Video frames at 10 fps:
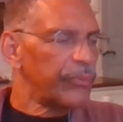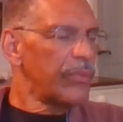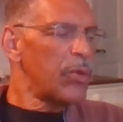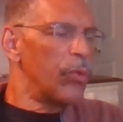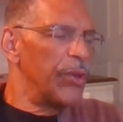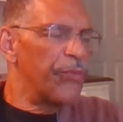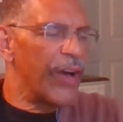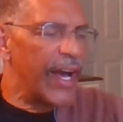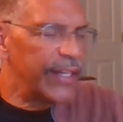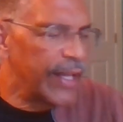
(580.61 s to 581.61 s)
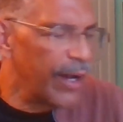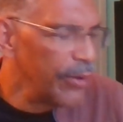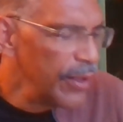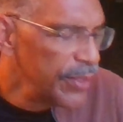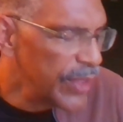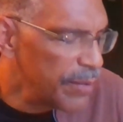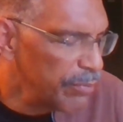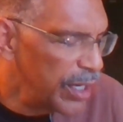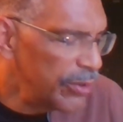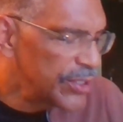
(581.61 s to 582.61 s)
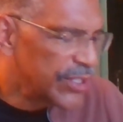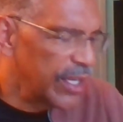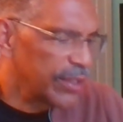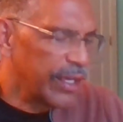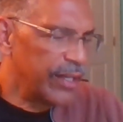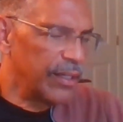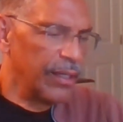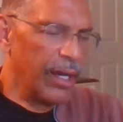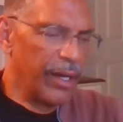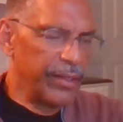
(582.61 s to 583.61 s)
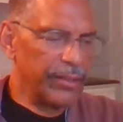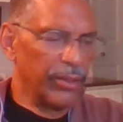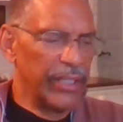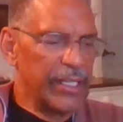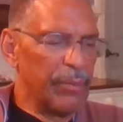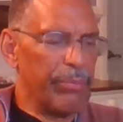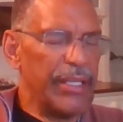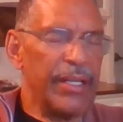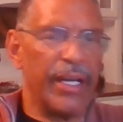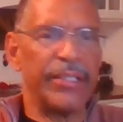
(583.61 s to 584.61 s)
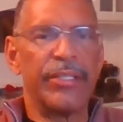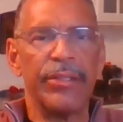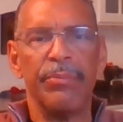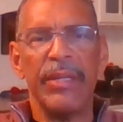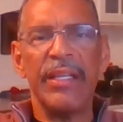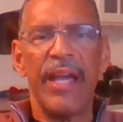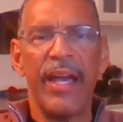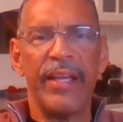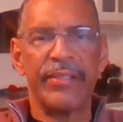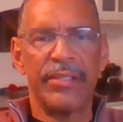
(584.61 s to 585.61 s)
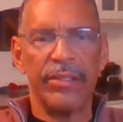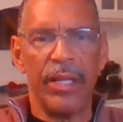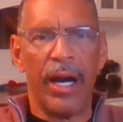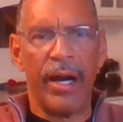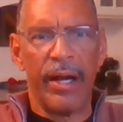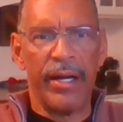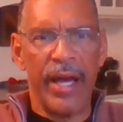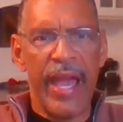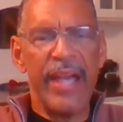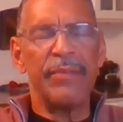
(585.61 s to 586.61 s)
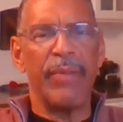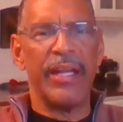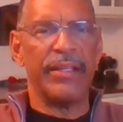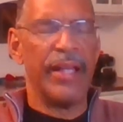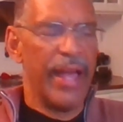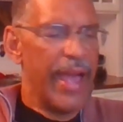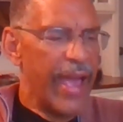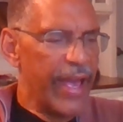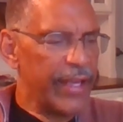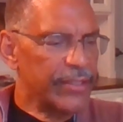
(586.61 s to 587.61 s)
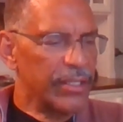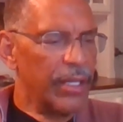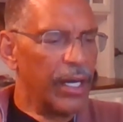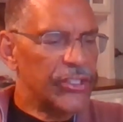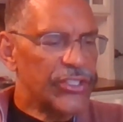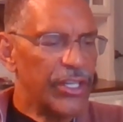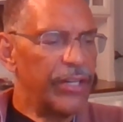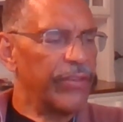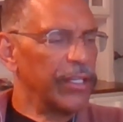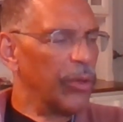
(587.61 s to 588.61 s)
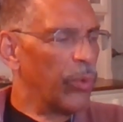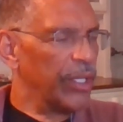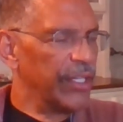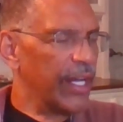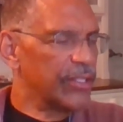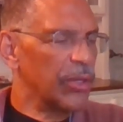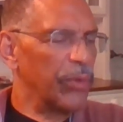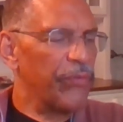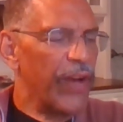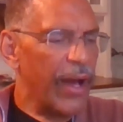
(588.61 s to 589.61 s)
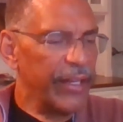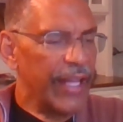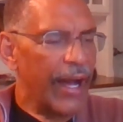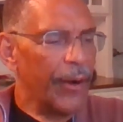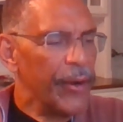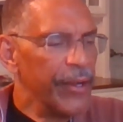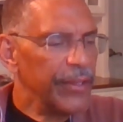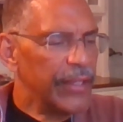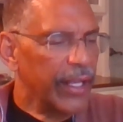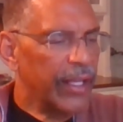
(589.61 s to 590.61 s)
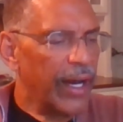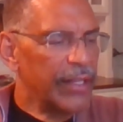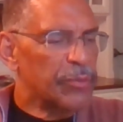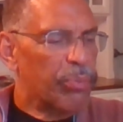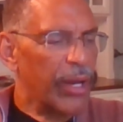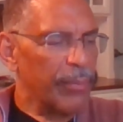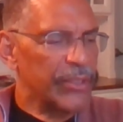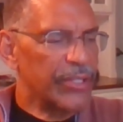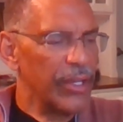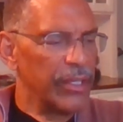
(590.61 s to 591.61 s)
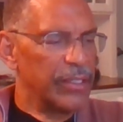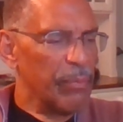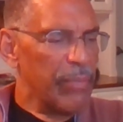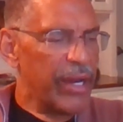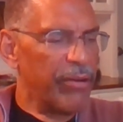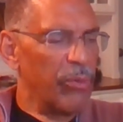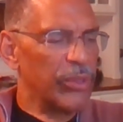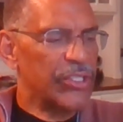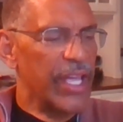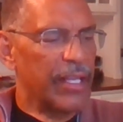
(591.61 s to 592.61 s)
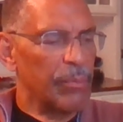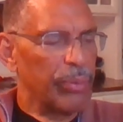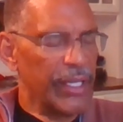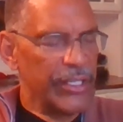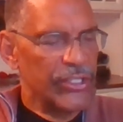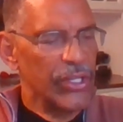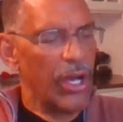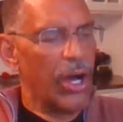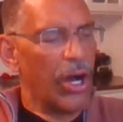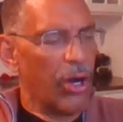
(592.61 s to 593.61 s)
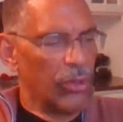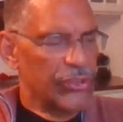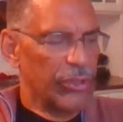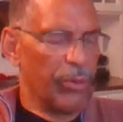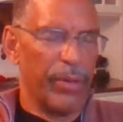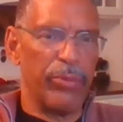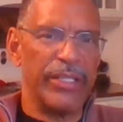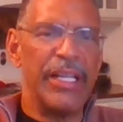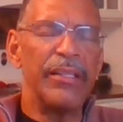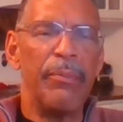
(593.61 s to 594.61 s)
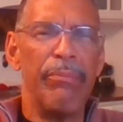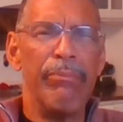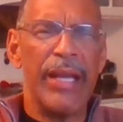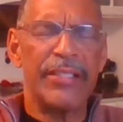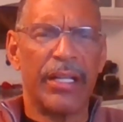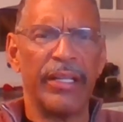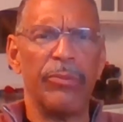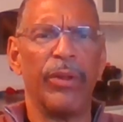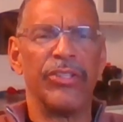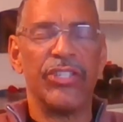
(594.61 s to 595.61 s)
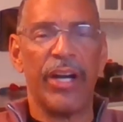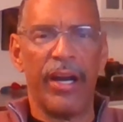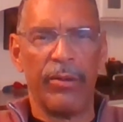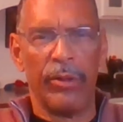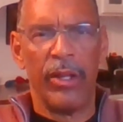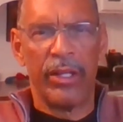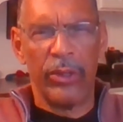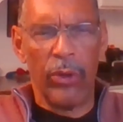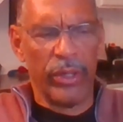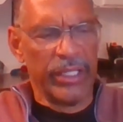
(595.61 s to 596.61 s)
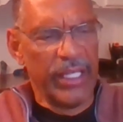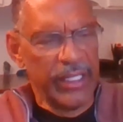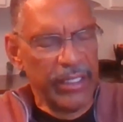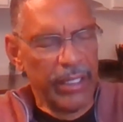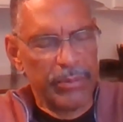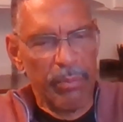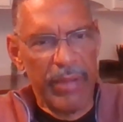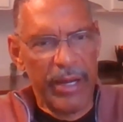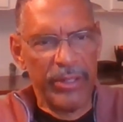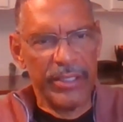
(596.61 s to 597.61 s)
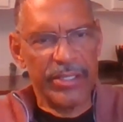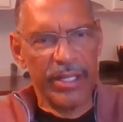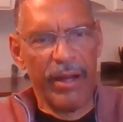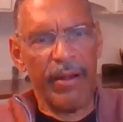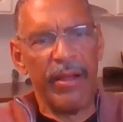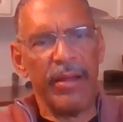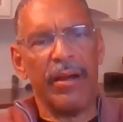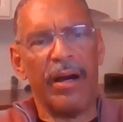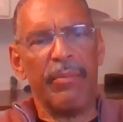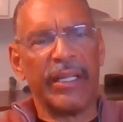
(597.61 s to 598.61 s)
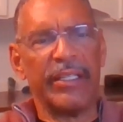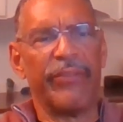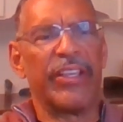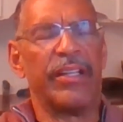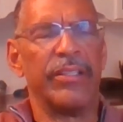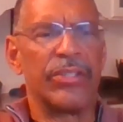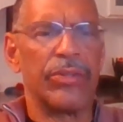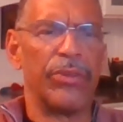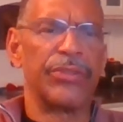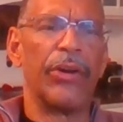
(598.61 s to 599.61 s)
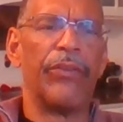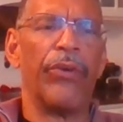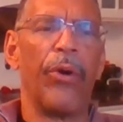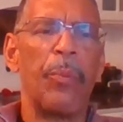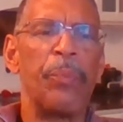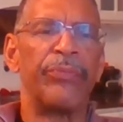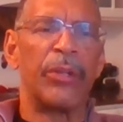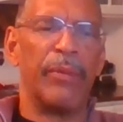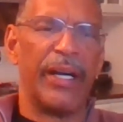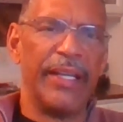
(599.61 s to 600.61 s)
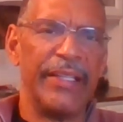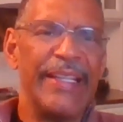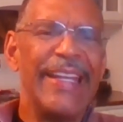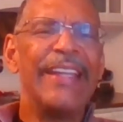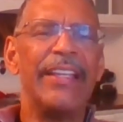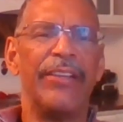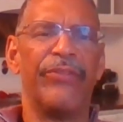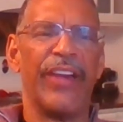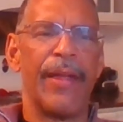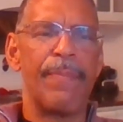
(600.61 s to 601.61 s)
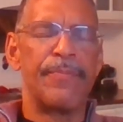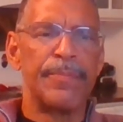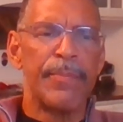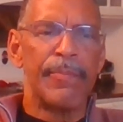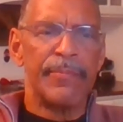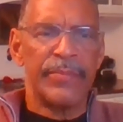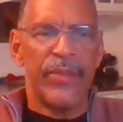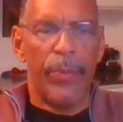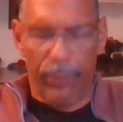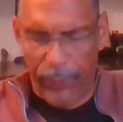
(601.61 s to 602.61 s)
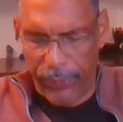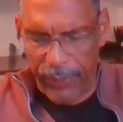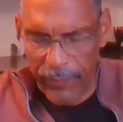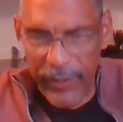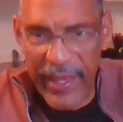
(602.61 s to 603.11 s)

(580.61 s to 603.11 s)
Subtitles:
we find out that Mary said that, let it be unto me as a handmaiden, as a servant and whatnot. So we find out that God's promise to Mary was taking place also. But we've been basically with John going, getting up to Mary's magnificence and so on and so forth. But in any event, we